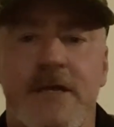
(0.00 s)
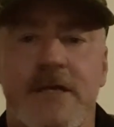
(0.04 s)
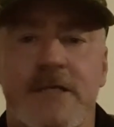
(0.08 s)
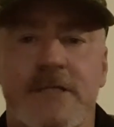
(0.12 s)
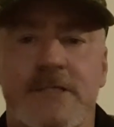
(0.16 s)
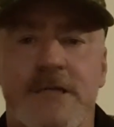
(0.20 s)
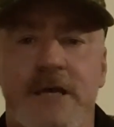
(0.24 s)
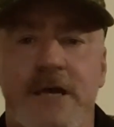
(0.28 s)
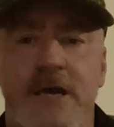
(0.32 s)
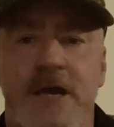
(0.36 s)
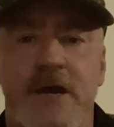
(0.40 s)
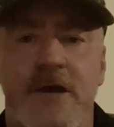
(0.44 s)

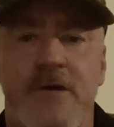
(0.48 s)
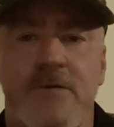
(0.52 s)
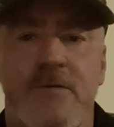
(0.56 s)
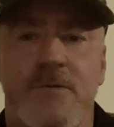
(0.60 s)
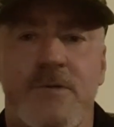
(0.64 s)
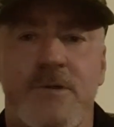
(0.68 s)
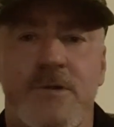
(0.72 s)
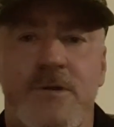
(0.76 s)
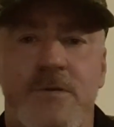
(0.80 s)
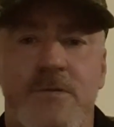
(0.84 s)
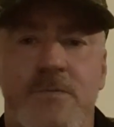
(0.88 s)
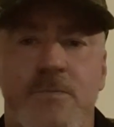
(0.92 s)
So
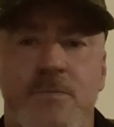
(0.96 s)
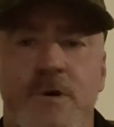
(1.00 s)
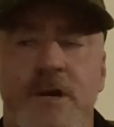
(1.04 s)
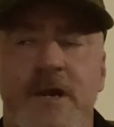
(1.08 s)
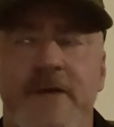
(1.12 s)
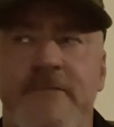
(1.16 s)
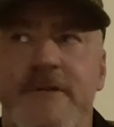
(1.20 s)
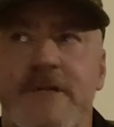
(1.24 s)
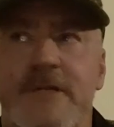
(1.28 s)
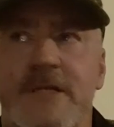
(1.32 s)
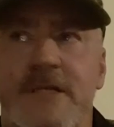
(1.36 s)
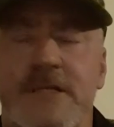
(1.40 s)

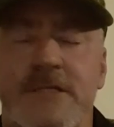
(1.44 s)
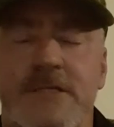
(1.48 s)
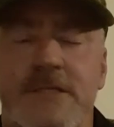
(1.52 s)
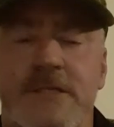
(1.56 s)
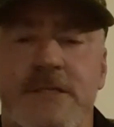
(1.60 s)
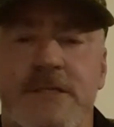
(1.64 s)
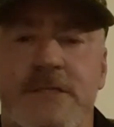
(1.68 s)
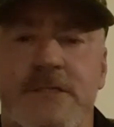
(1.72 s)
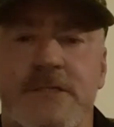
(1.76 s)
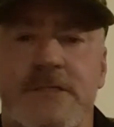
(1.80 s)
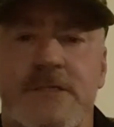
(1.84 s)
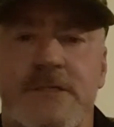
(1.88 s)
whatever
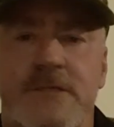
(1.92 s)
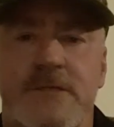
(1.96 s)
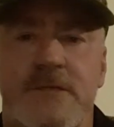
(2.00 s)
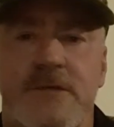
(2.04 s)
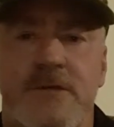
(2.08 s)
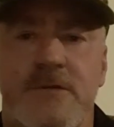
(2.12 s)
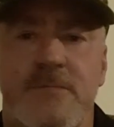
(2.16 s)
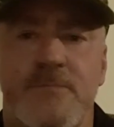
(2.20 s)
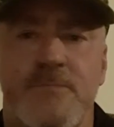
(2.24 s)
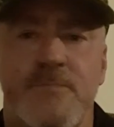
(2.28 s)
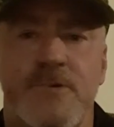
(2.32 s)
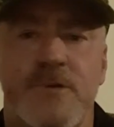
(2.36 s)
distance
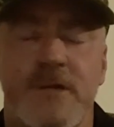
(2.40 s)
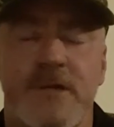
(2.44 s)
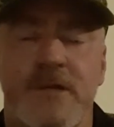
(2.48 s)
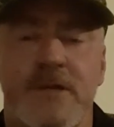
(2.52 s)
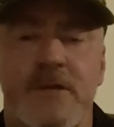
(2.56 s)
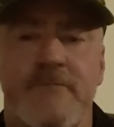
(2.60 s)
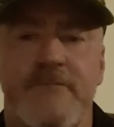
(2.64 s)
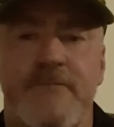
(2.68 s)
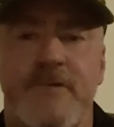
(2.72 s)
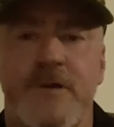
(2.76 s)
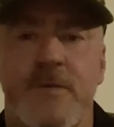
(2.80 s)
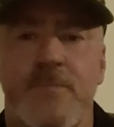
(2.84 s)
you put
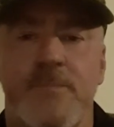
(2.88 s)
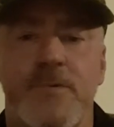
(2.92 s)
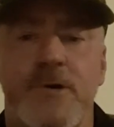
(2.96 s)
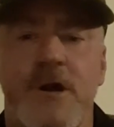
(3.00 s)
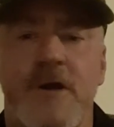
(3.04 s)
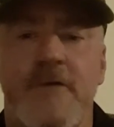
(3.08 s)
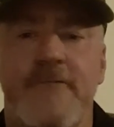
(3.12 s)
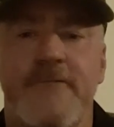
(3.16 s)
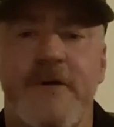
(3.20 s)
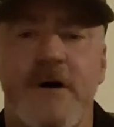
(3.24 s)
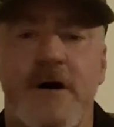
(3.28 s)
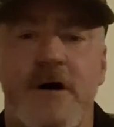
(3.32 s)
in for your
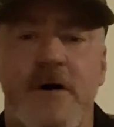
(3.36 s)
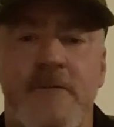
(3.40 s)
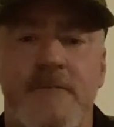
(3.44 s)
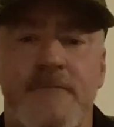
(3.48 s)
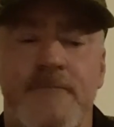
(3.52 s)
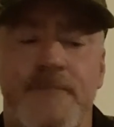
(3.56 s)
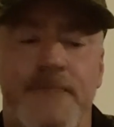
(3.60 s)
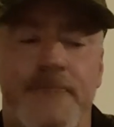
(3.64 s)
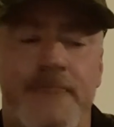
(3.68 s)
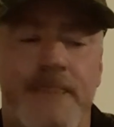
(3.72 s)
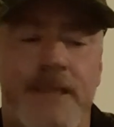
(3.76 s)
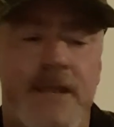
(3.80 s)

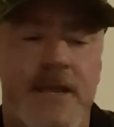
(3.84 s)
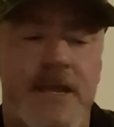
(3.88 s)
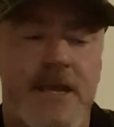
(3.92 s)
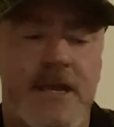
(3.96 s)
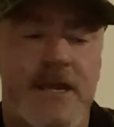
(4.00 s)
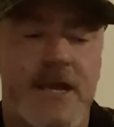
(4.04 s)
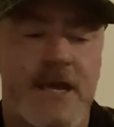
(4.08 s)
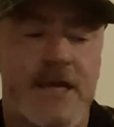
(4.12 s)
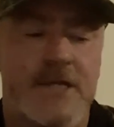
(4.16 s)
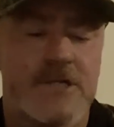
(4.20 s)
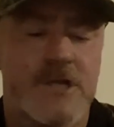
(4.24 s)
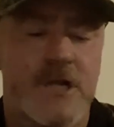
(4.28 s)
profile,
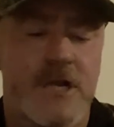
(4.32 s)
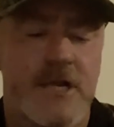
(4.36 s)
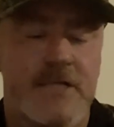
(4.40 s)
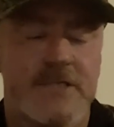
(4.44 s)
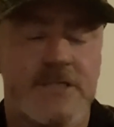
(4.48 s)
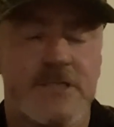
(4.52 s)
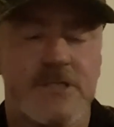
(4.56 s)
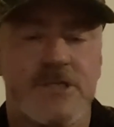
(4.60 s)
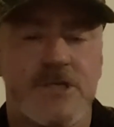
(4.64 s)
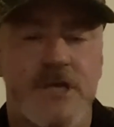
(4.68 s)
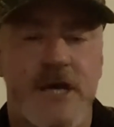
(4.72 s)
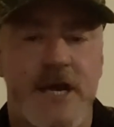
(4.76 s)
it actually
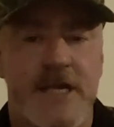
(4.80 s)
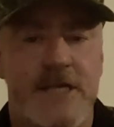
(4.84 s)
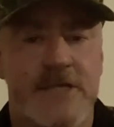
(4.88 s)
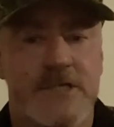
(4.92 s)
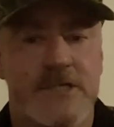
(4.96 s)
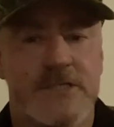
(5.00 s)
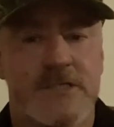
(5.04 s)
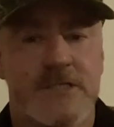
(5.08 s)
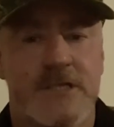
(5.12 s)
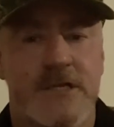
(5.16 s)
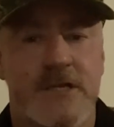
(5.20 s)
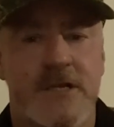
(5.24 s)

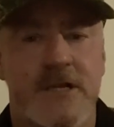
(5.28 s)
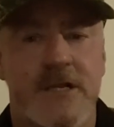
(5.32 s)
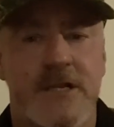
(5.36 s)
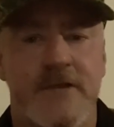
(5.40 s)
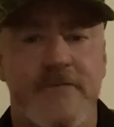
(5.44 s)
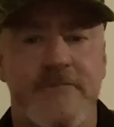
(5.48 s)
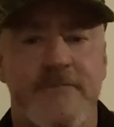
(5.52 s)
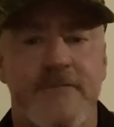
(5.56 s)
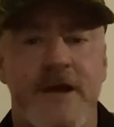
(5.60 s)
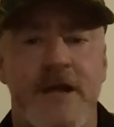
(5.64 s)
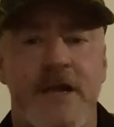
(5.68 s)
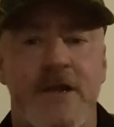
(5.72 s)
changes the
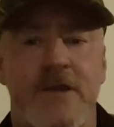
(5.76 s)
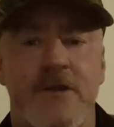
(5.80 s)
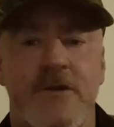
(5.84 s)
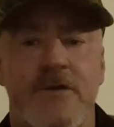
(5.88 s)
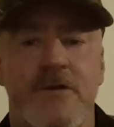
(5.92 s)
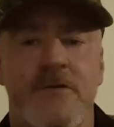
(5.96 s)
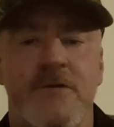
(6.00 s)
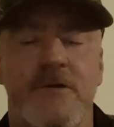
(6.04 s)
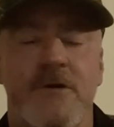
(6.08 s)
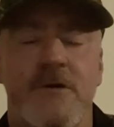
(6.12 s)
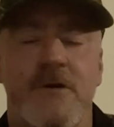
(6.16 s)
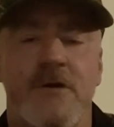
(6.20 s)
click
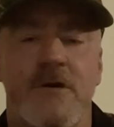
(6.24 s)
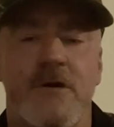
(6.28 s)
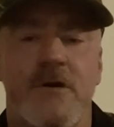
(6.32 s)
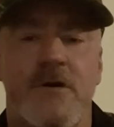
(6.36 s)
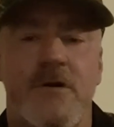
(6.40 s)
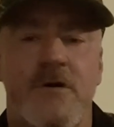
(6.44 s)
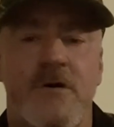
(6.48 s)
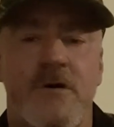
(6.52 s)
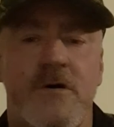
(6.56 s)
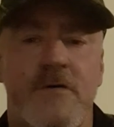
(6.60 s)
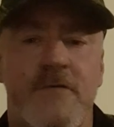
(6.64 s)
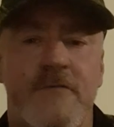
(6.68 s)
value
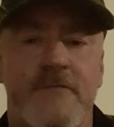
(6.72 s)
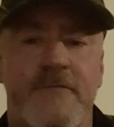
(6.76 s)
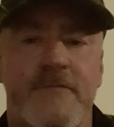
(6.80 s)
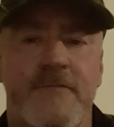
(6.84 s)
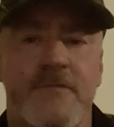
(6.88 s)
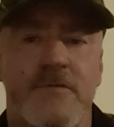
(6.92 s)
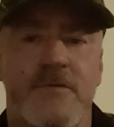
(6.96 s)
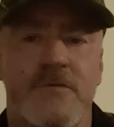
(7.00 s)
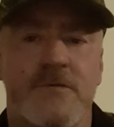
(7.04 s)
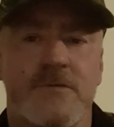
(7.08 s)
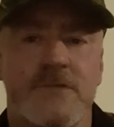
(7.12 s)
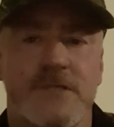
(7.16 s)
of
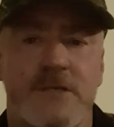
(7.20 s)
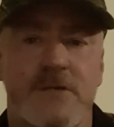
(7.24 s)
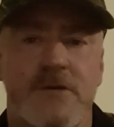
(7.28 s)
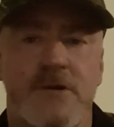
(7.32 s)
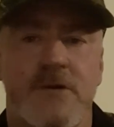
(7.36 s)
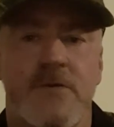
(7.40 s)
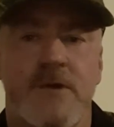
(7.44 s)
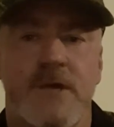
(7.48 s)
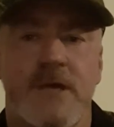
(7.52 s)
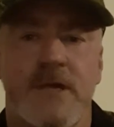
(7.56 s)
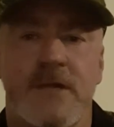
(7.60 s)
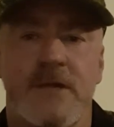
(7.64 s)
your
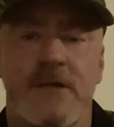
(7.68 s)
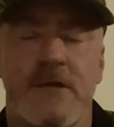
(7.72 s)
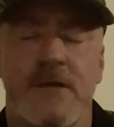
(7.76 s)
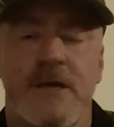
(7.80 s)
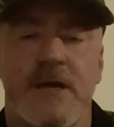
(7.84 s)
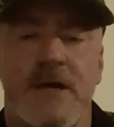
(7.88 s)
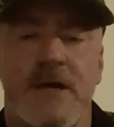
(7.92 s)
zeroing